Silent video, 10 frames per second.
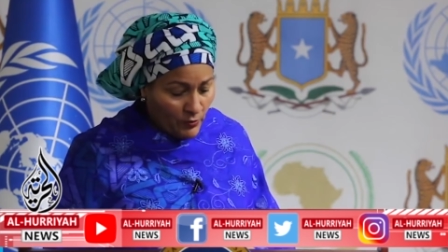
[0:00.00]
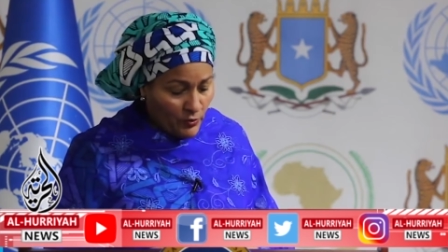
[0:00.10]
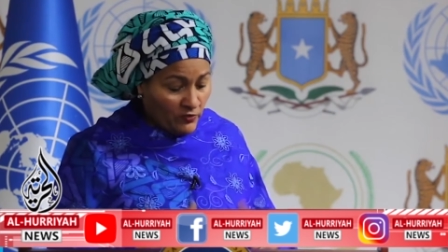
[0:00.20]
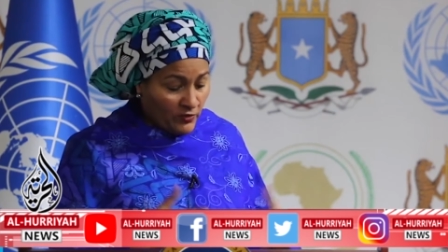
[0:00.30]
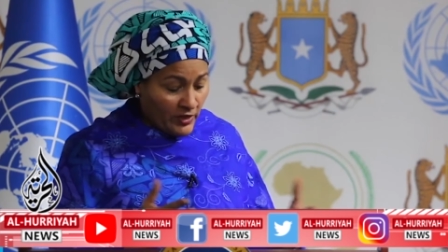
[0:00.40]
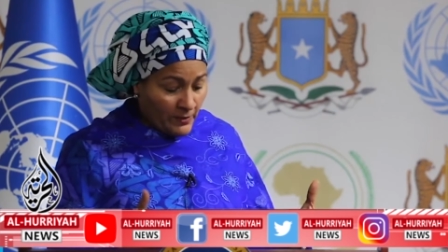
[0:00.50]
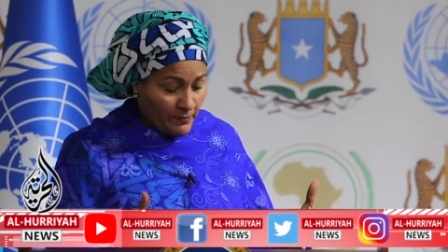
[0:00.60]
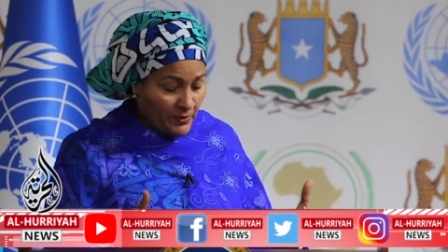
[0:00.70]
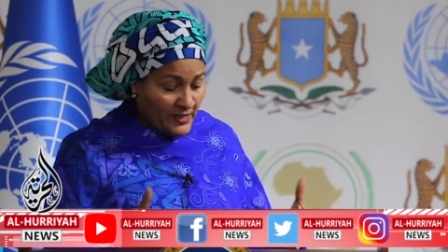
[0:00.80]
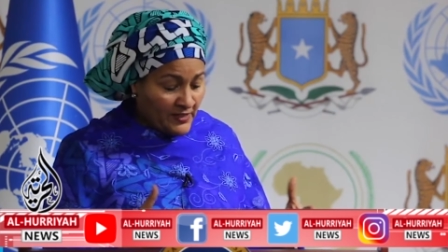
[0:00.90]
We are very
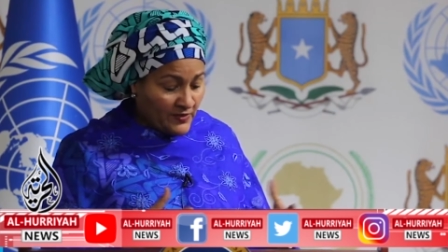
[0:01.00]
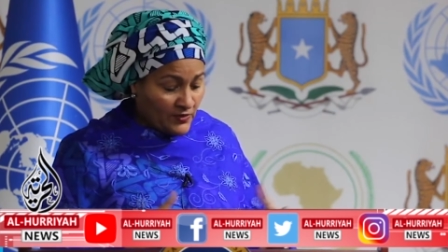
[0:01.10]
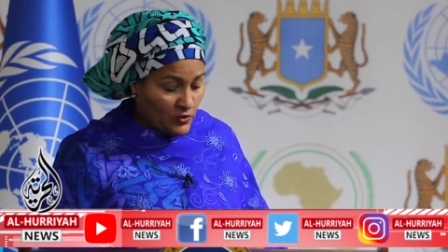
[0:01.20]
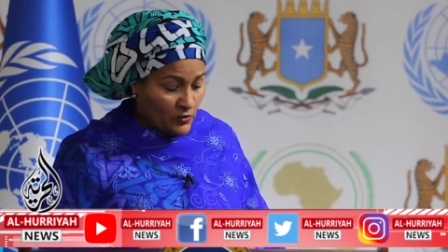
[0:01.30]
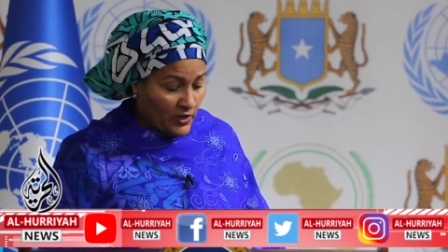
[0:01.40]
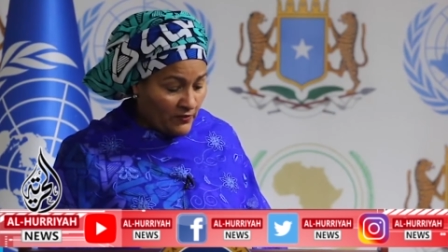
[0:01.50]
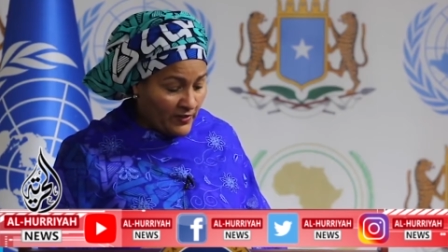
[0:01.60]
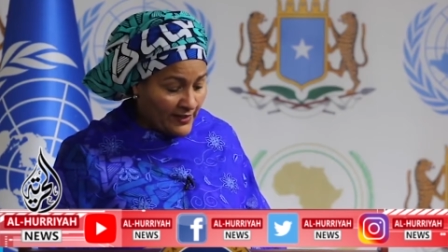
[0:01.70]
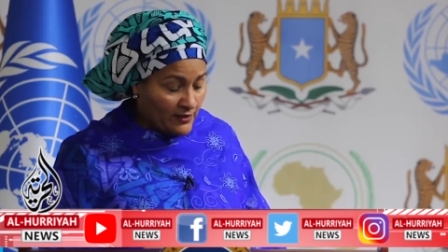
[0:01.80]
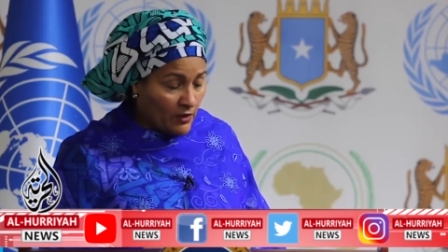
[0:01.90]
pleased to have
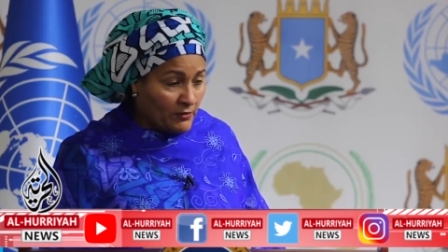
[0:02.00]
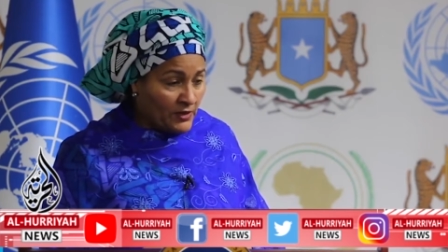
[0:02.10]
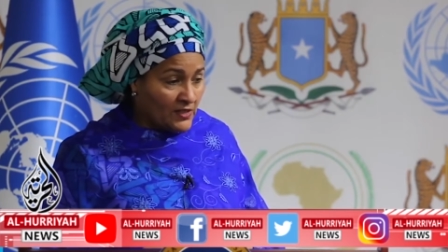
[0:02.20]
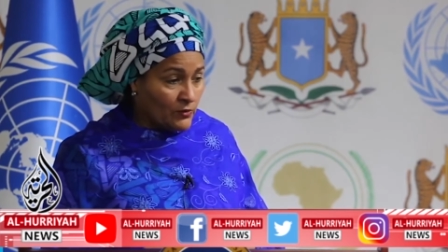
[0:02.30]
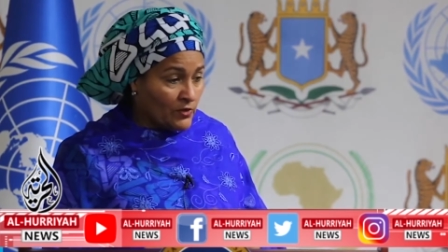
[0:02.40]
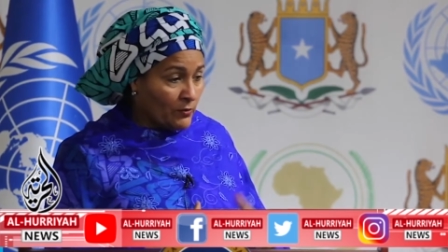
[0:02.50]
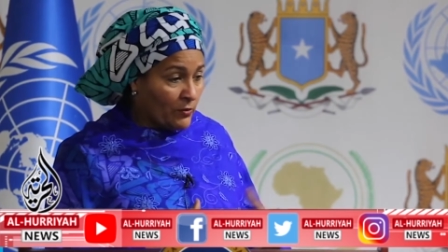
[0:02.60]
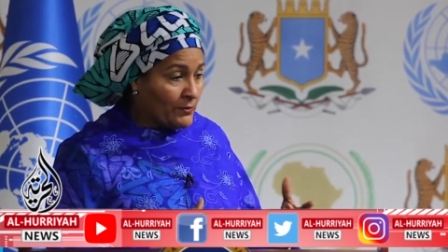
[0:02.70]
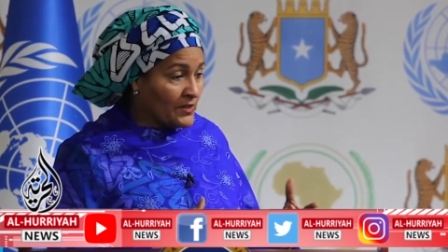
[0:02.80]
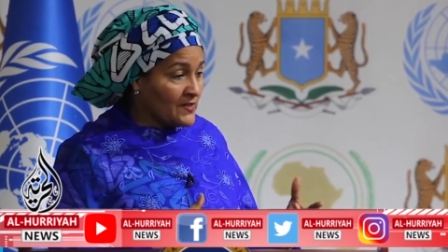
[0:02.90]
had our meeting with the
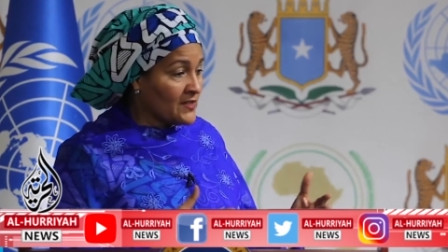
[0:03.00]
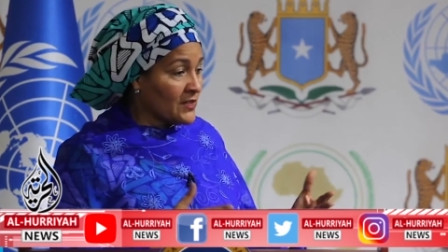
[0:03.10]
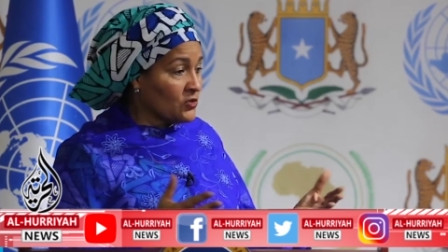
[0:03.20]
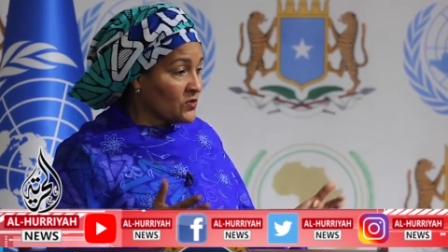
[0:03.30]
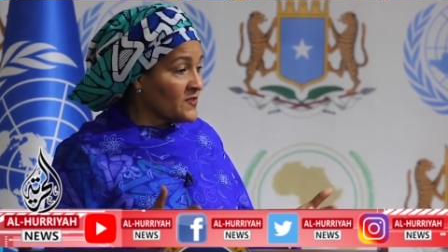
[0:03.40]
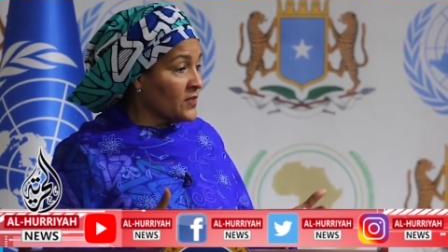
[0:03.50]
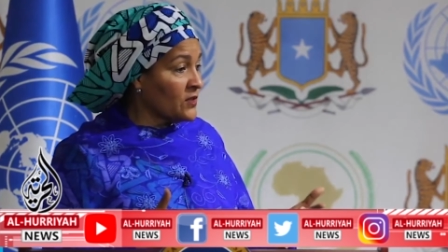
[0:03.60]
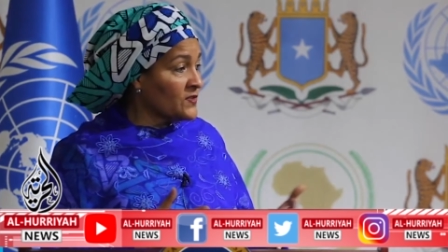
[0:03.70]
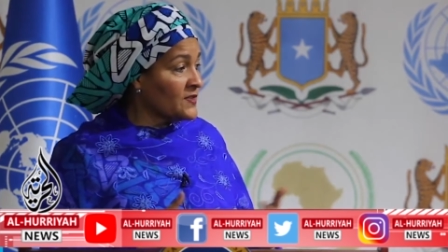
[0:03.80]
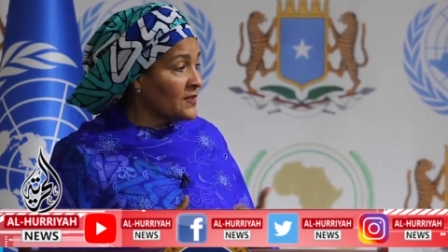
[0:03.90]
Prime Minister and
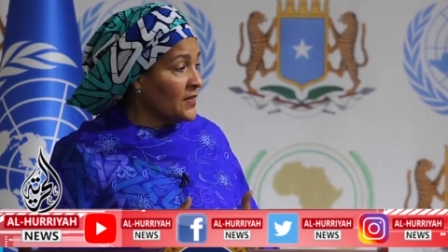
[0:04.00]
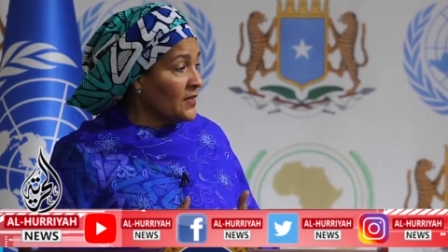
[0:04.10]
yourselves